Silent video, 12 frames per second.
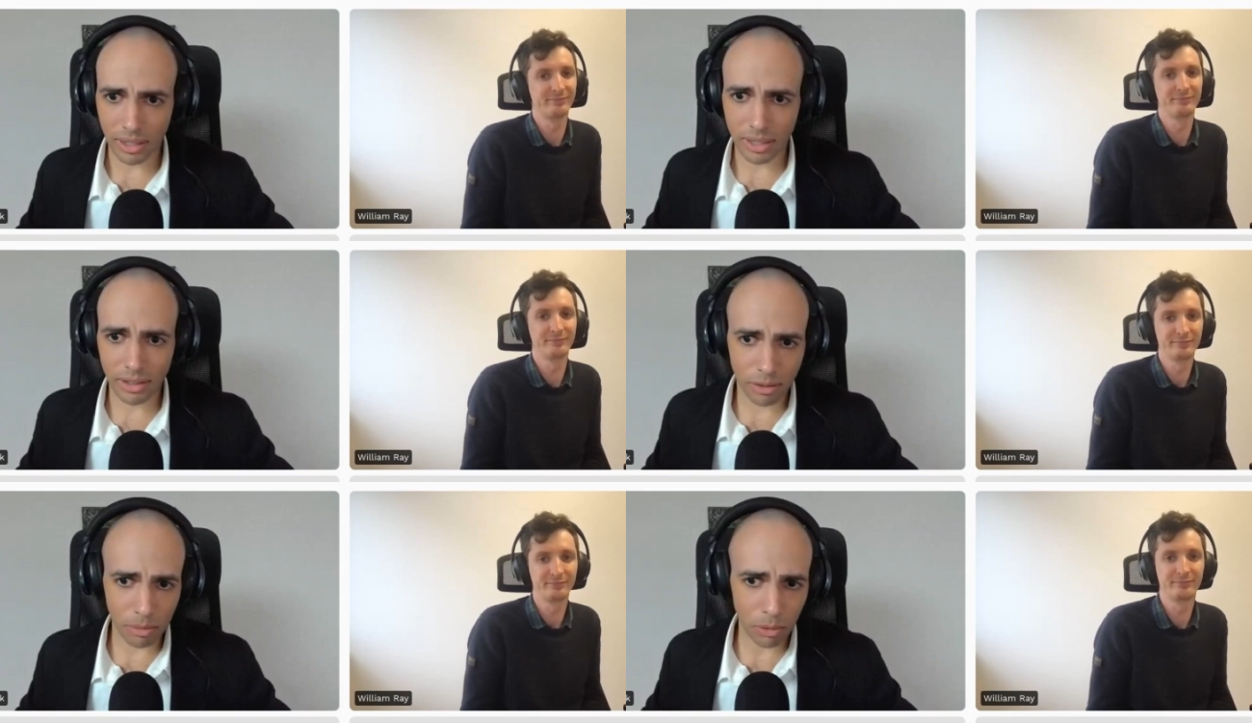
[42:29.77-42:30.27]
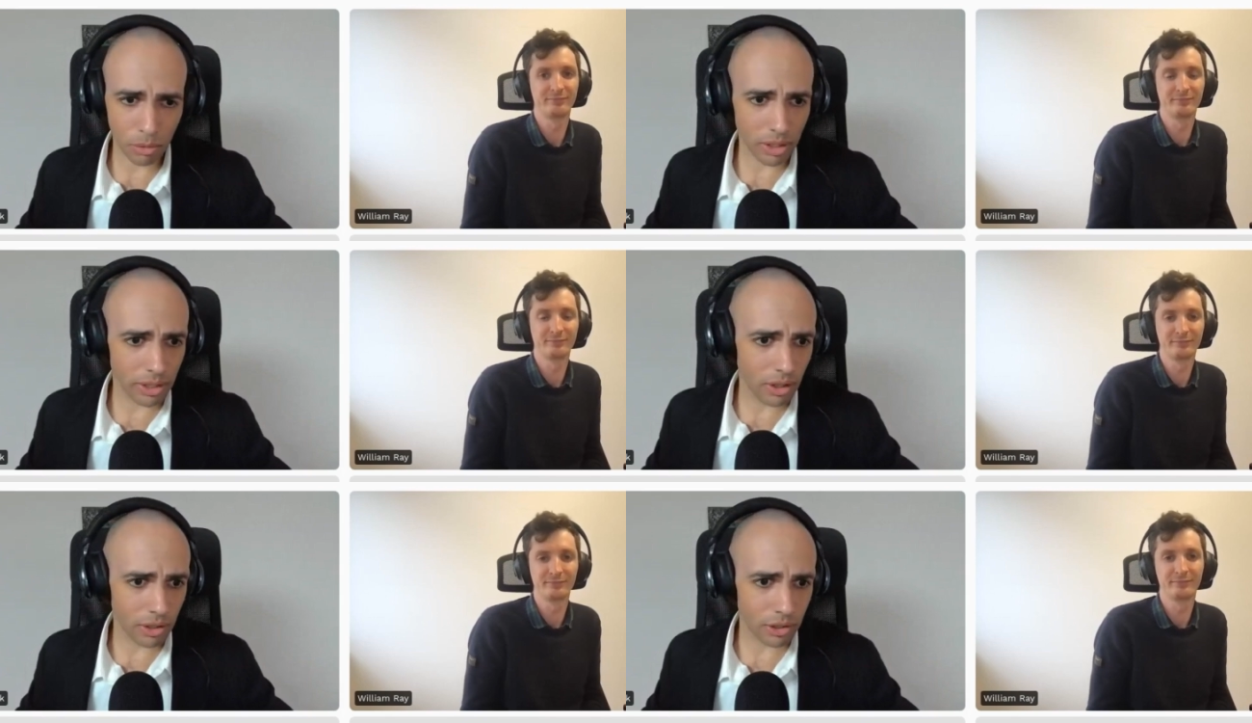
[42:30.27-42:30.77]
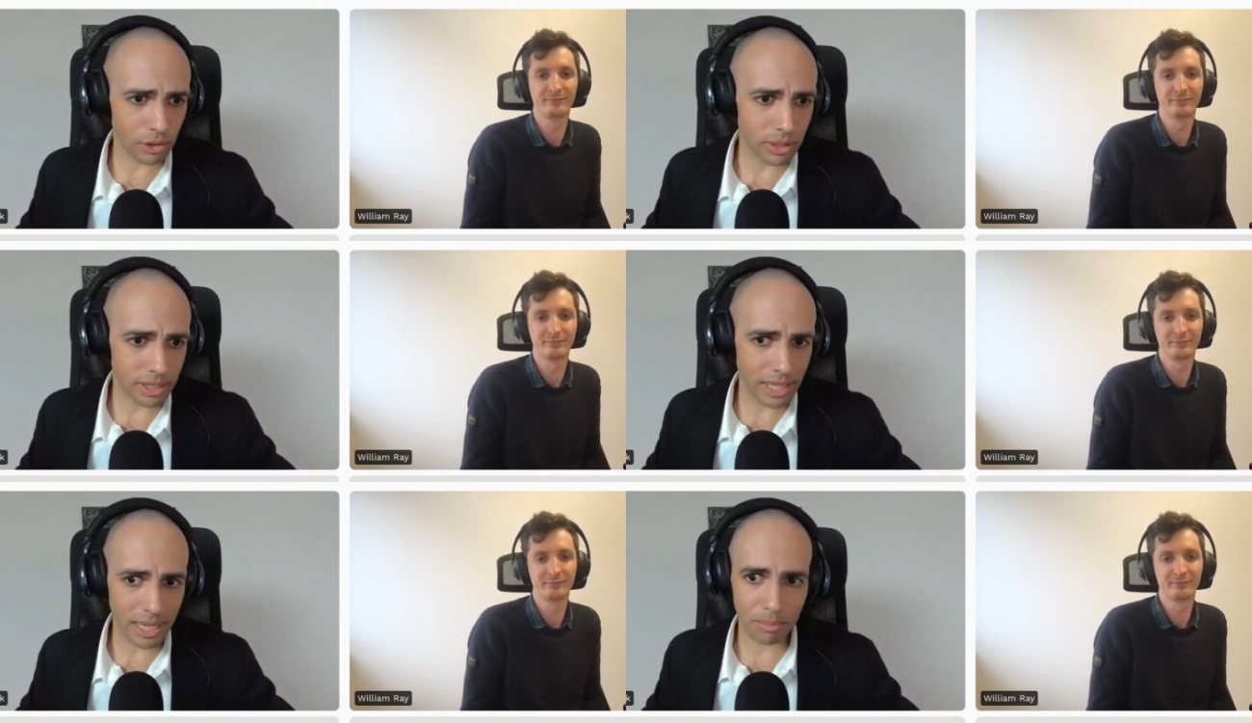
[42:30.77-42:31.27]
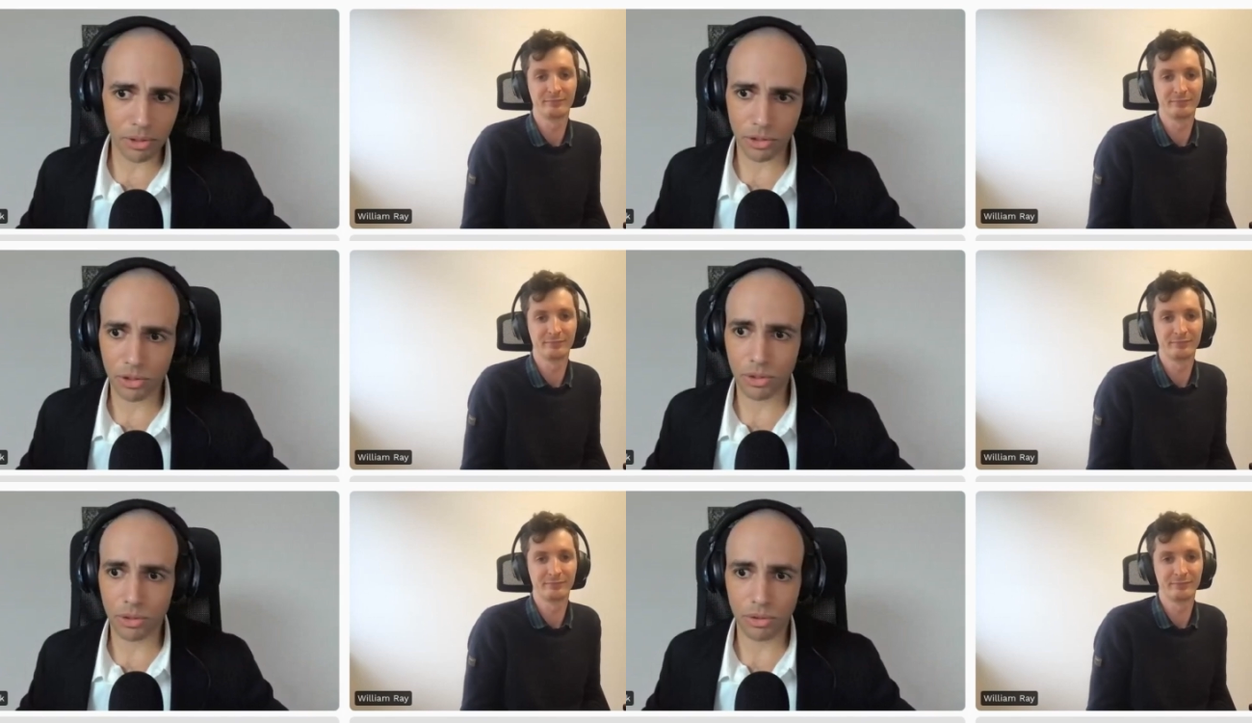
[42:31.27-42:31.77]
Speaker 1: It can be really hard to
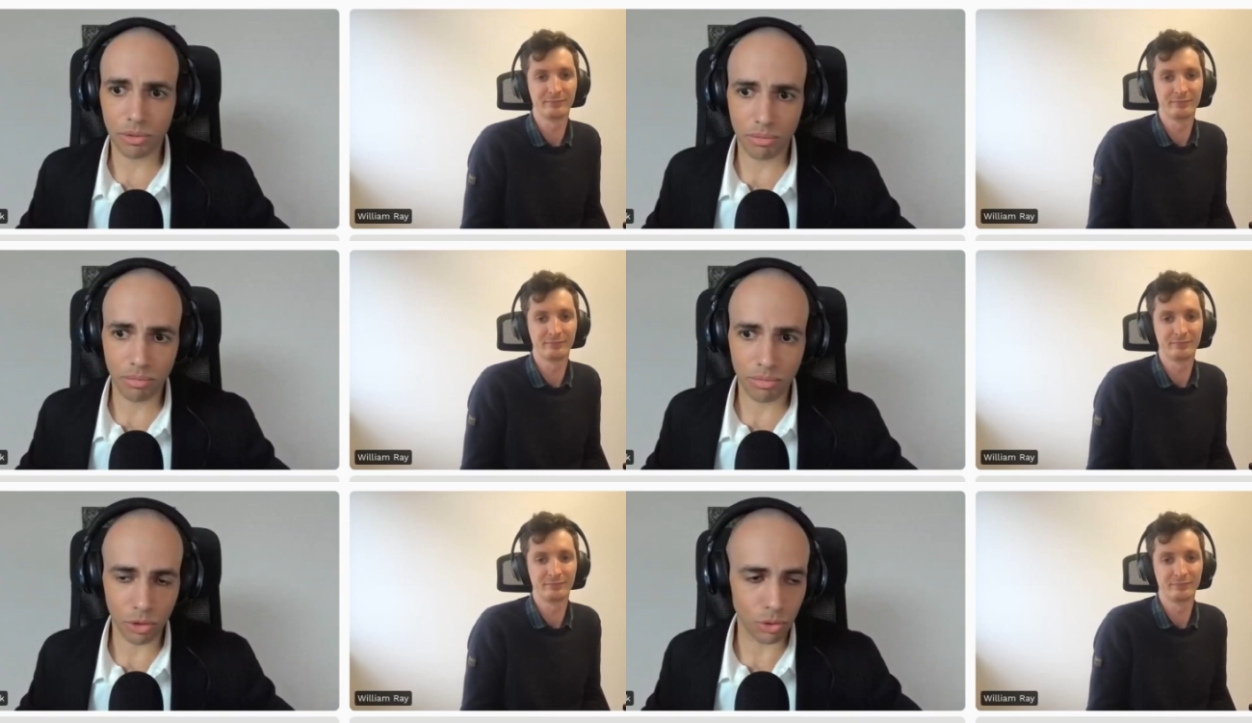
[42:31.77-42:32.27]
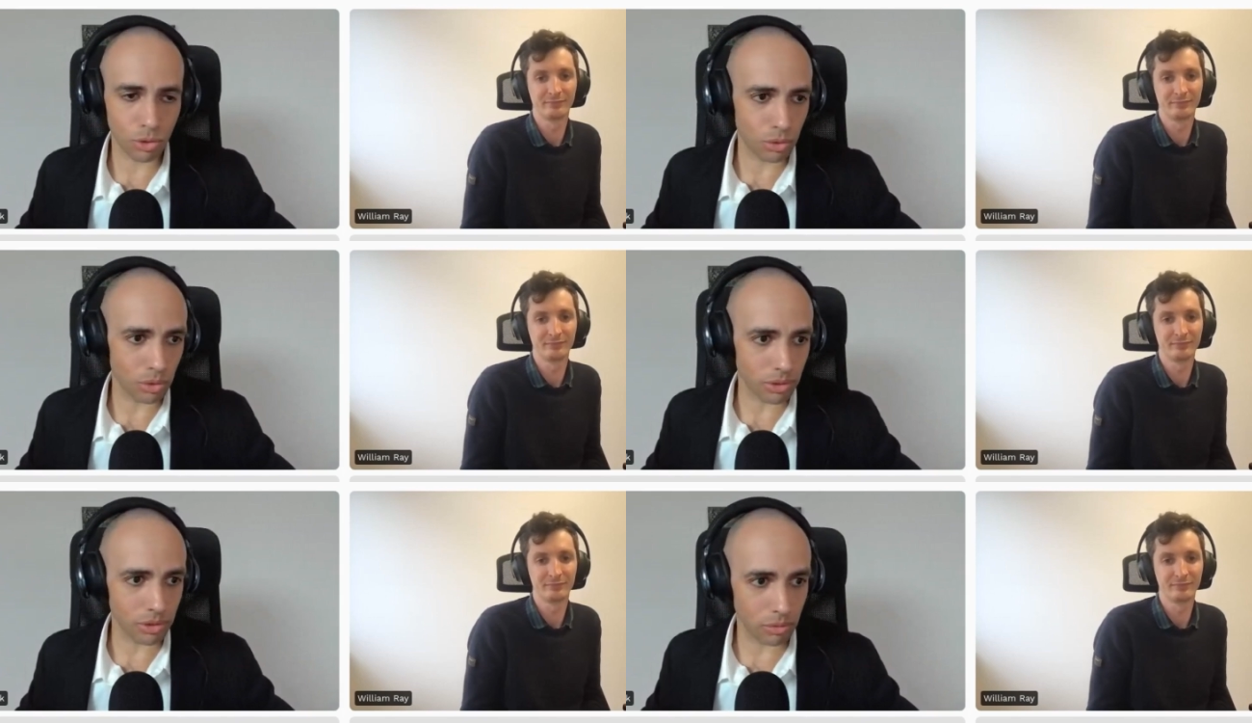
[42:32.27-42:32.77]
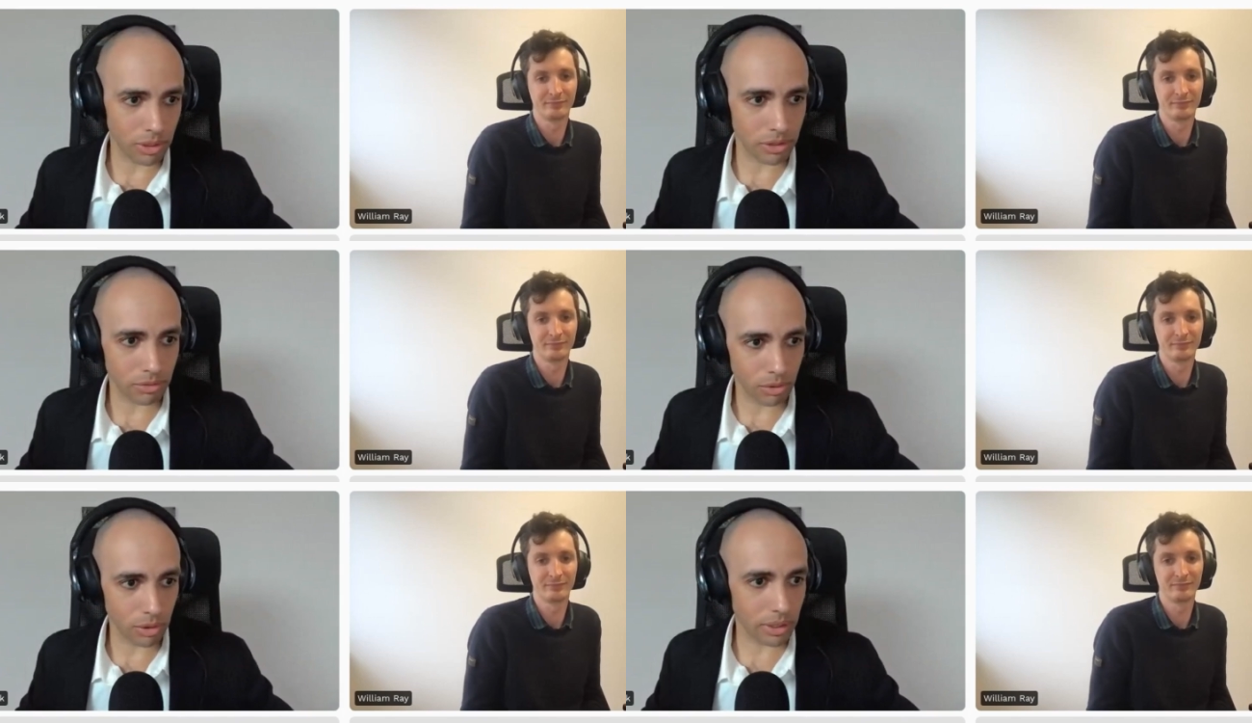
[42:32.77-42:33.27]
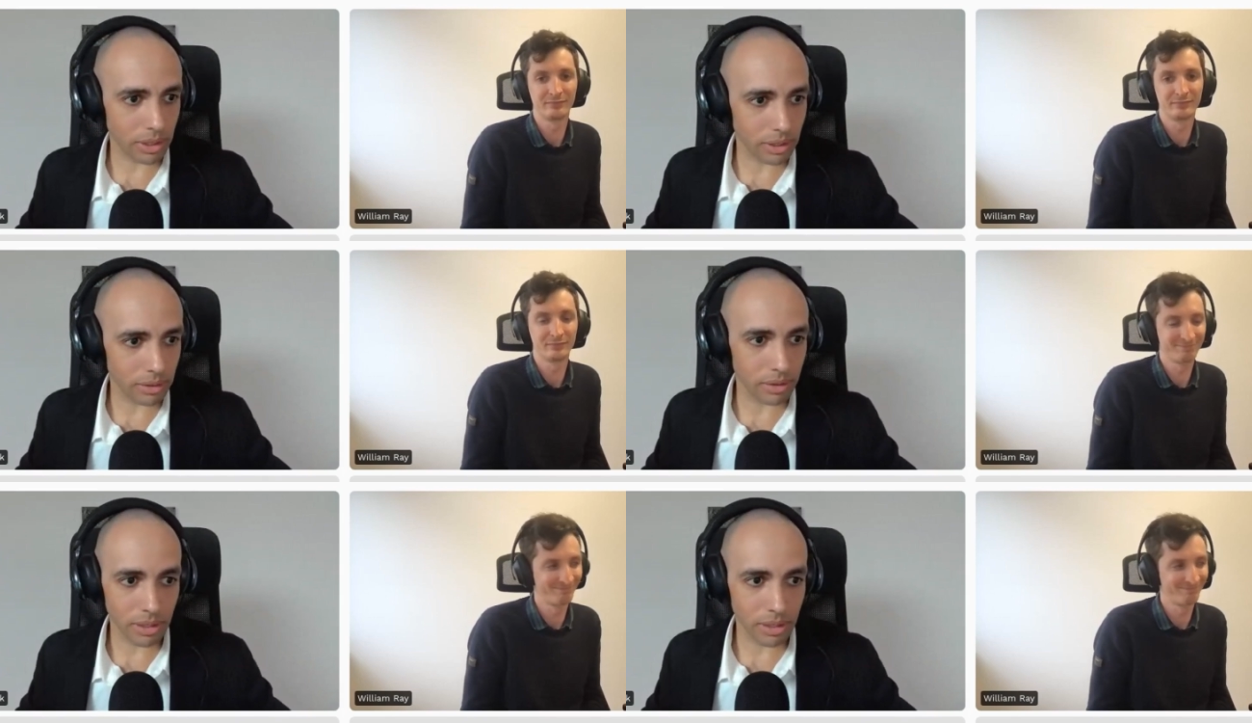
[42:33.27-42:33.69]
adapt to new tools and ways of working, and